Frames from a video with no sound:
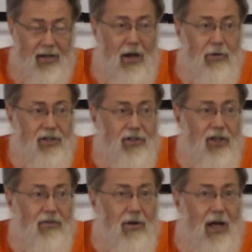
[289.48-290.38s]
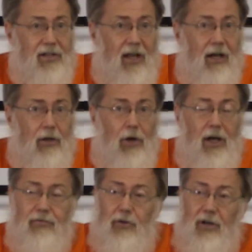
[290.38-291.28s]
and I was asking a
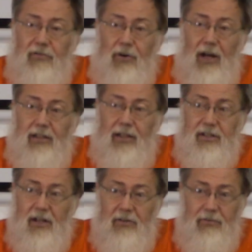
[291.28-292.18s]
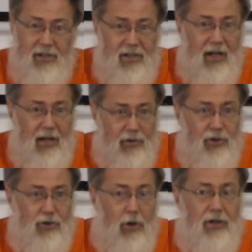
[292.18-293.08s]
lawyer for a friendly service
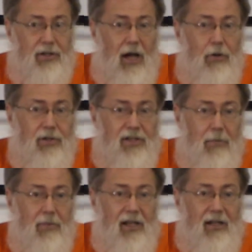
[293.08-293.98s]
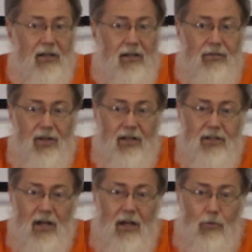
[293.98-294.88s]
to sort out some legal
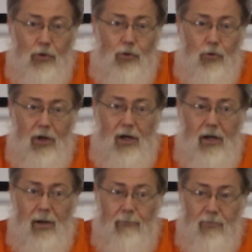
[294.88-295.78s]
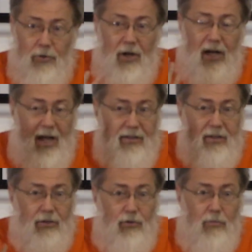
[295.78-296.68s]
things which were
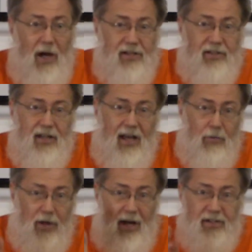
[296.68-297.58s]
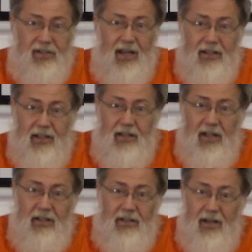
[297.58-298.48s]
related to my stay when I stayed in
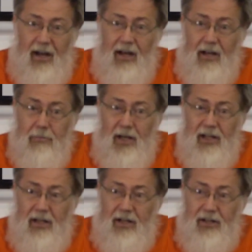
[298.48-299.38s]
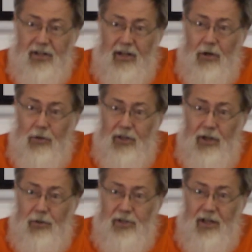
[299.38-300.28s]
India many years ago, in
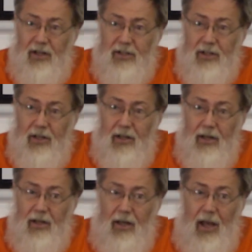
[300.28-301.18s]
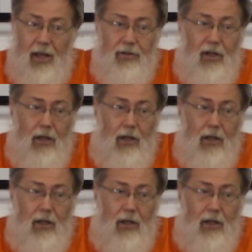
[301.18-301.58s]
those years. And